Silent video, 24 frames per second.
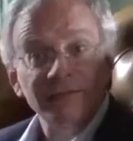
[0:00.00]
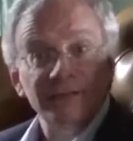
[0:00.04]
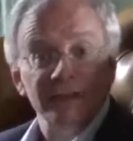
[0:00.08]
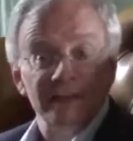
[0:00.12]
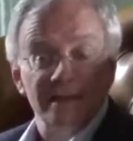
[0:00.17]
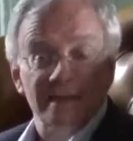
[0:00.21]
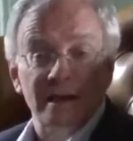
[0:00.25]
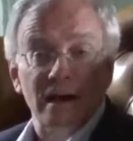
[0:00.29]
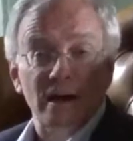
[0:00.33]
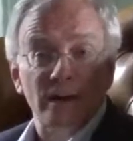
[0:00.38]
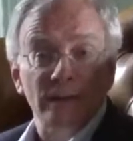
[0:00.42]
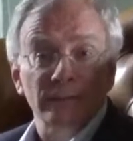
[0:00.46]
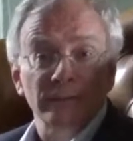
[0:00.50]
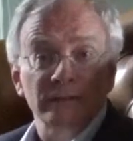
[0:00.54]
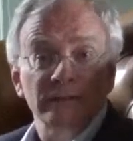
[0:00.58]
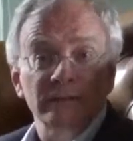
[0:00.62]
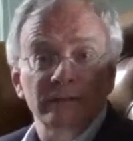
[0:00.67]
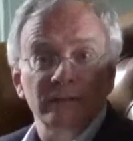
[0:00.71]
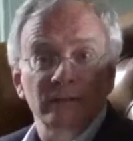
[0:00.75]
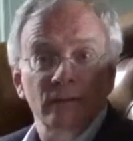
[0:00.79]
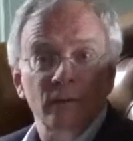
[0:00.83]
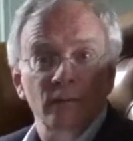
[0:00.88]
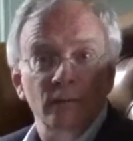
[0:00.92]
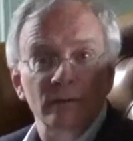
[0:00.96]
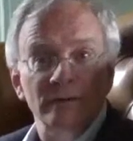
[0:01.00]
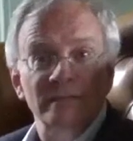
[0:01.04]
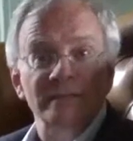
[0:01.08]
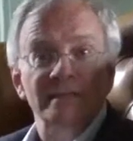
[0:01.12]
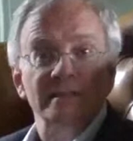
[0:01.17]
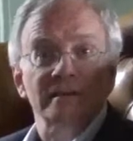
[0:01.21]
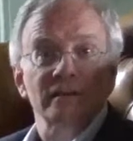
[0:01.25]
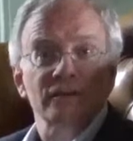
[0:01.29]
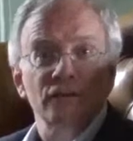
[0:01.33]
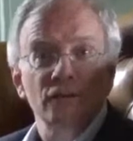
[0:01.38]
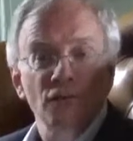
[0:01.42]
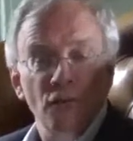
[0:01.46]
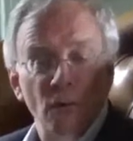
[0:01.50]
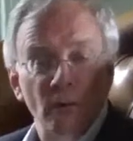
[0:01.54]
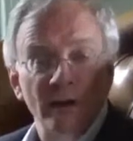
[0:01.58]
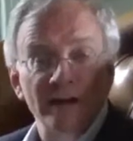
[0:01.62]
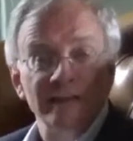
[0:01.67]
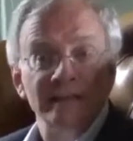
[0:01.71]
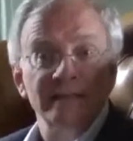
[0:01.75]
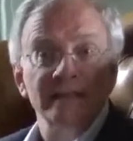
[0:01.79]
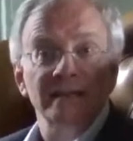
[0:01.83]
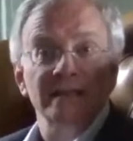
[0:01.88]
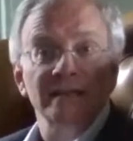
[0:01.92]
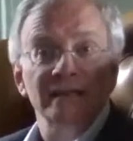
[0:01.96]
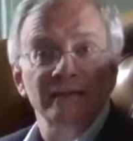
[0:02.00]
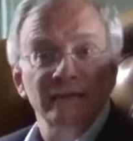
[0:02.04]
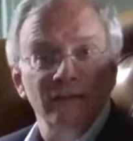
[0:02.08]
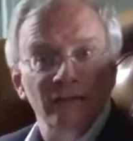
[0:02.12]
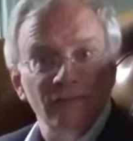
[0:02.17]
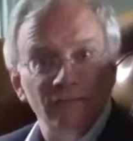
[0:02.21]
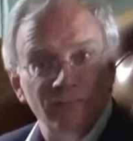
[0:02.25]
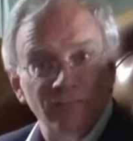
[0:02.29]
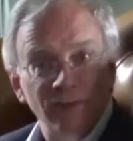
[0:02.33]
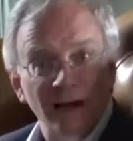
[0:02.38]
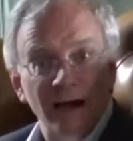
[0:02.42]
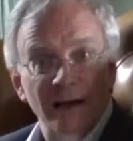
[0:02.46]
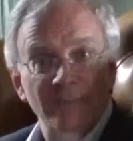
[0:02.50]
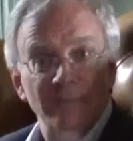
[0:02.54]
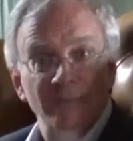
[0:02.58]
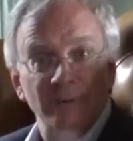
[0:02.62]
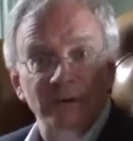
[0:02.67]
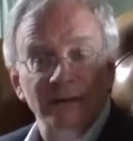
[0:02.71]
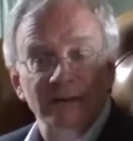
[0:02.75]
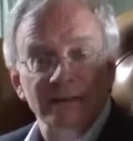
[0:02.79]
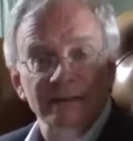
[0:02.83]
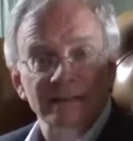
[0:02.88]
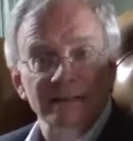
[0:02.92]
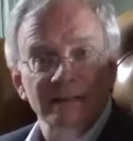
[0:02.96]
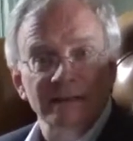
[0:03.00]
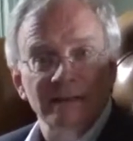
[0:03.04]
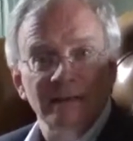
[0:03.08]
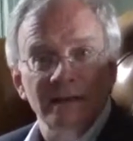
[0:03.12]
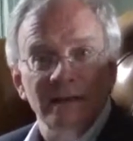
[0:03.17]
at Down was noisy, vibrant,